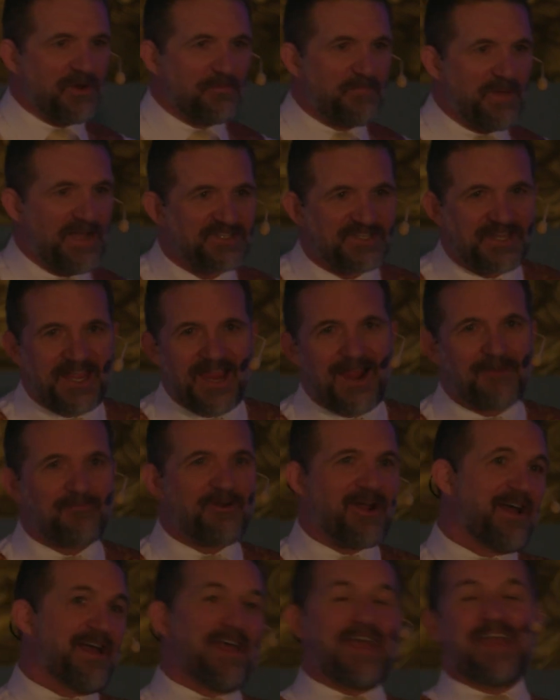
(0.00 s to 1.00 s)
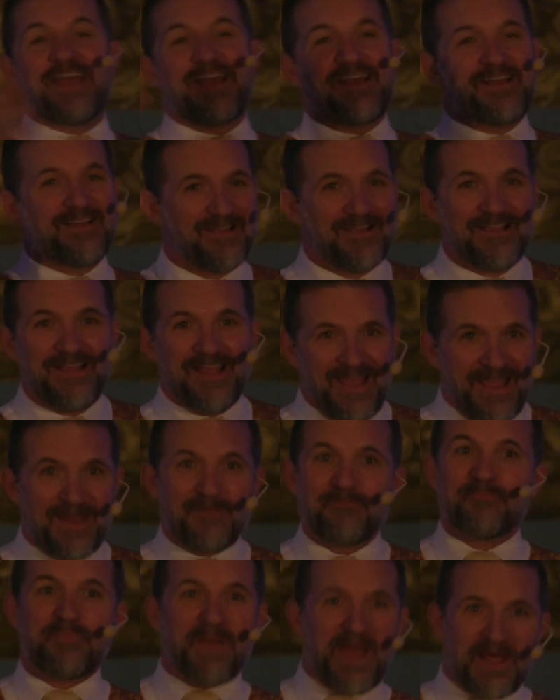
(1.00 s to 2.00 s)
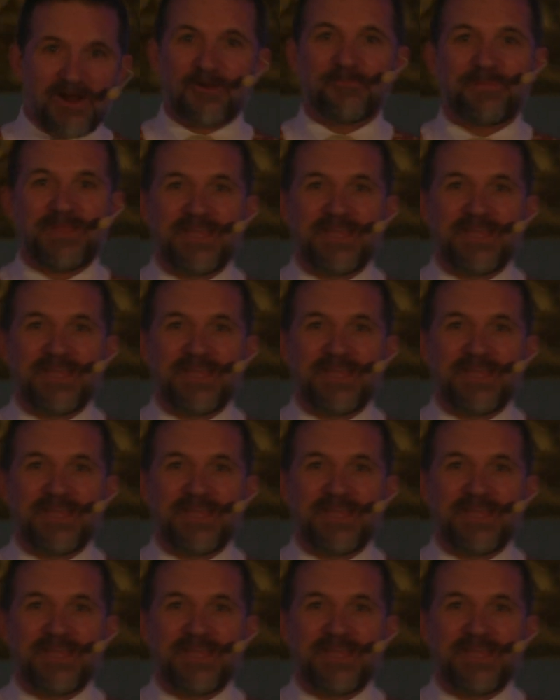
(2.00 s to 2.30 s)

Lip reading: your best camera. It better